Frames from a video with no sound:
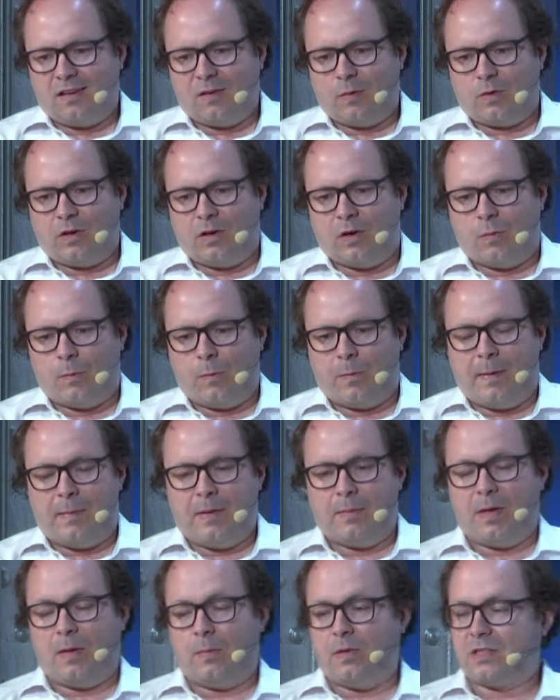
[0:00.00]
you know,
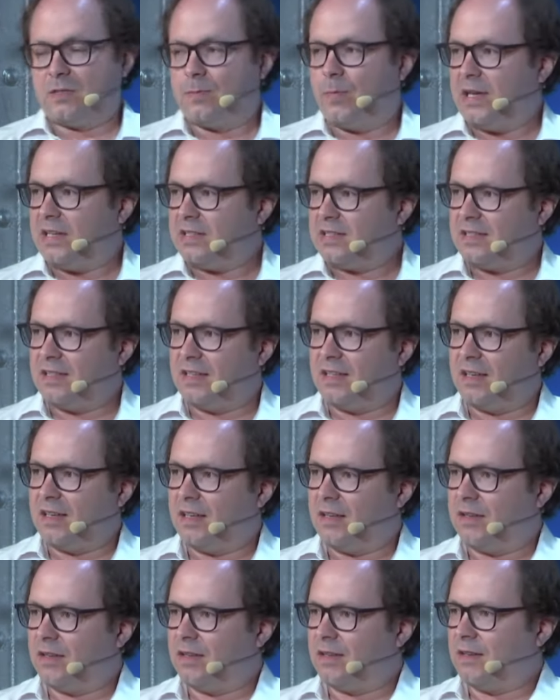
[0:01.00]
maybe it's based
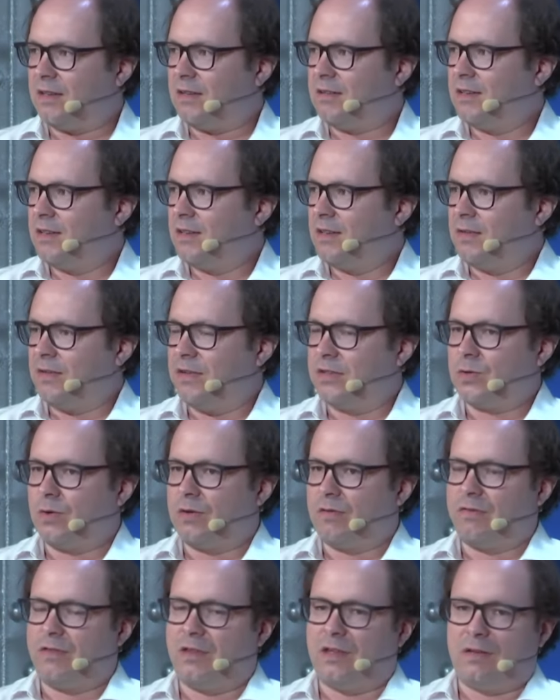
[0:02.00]
in the
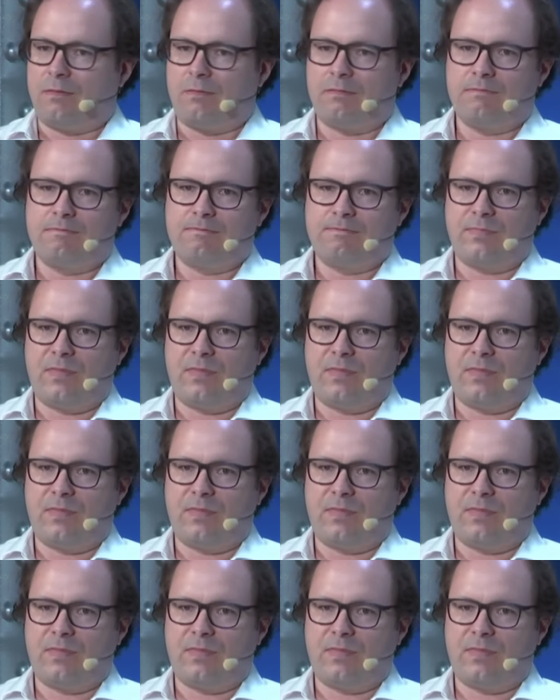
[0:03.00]
sort of the